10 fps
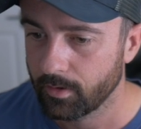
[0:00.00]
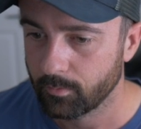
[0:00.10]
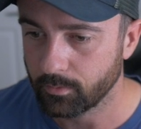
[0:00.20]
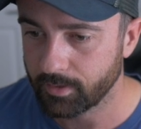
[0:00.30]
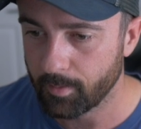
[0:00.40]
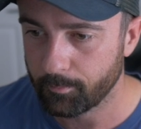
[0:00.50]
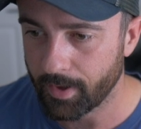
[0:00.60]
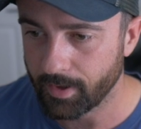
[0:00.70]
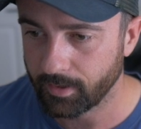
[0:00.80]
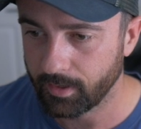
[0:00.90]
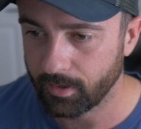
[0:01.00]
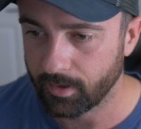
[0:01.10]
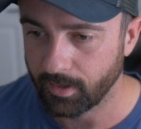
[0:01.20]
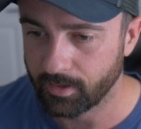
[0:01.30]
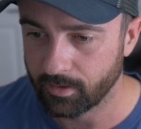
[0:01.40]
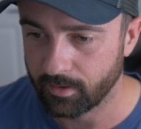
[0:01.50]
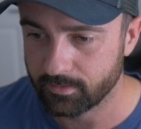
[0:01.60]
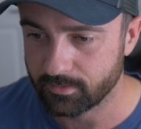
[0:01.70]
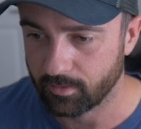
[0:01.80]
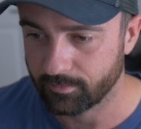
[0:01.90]
we'll get back here a
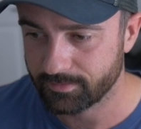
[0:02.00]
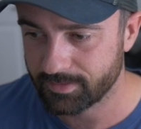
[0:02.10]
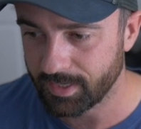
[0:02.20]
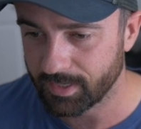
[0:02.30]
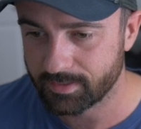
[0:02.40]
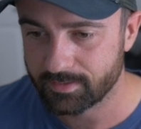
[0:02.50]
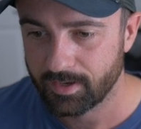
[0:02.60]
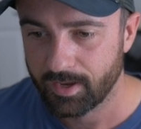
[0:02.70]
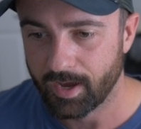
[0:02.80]
class of dict